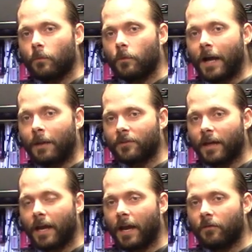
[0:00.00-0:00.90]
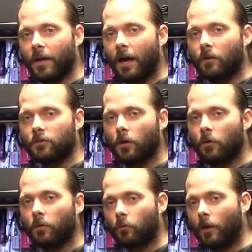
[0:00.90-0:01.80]
tops they have now.
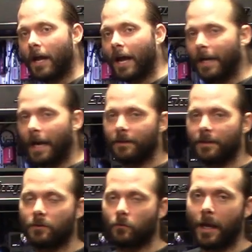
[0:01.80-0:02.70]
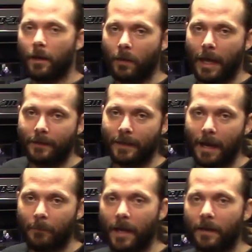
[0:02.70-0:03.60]
So I got the Rhino Line
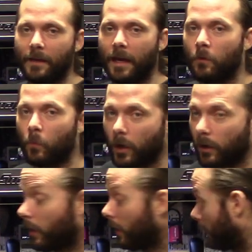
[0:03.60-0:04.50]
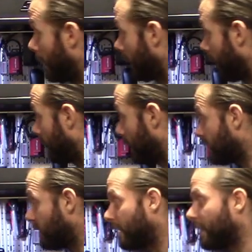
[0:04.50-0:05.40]
top back then, where they
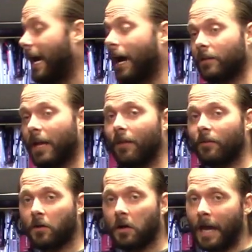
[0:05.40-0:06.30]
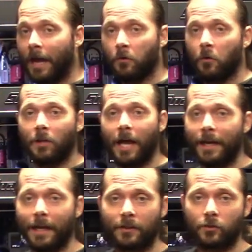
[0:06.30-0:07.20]
sent it out to have it done. I don't know,
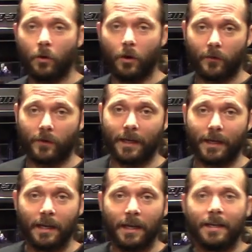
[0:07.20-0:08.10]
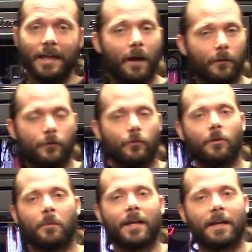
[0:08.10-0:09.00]
Line X or whoever did it. Now they're
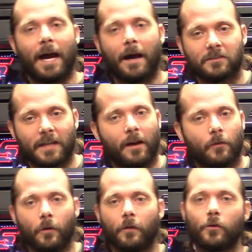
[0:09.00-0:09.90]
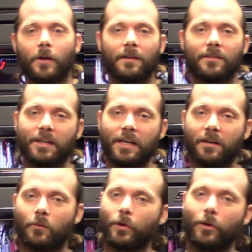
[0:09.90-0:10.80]
doing them in-house. I don't know if you guys seen
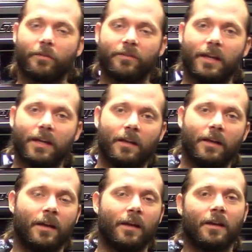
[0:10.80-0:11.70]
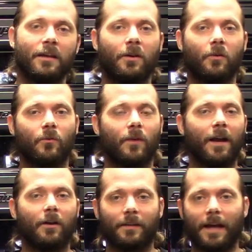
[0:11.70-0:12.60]
the real thin, you know,
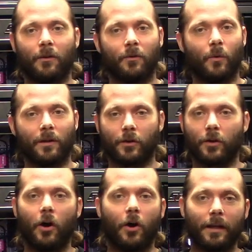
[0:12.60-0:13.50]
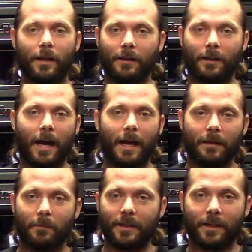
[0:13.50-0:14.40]
Rhino, I don't know what they're calling it, a
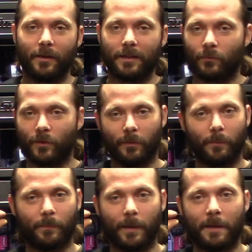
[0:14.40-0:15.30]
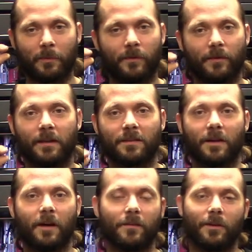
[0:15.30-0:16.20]
Line, you know, it's real paper thin
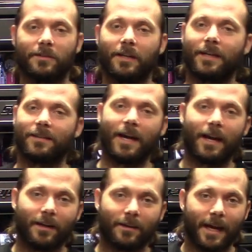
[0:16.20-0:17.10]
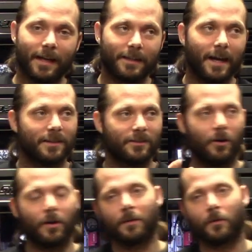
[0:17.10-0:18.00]
stuff. It looks like it's not going to last. I
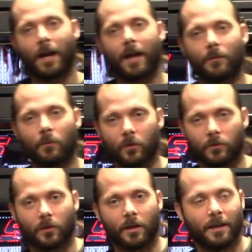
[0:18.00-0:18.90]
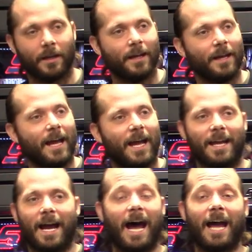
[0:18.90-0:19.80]
saw it on the Rock and Roll truck.
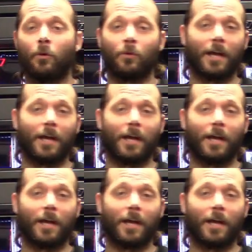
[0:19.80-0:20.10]
I don't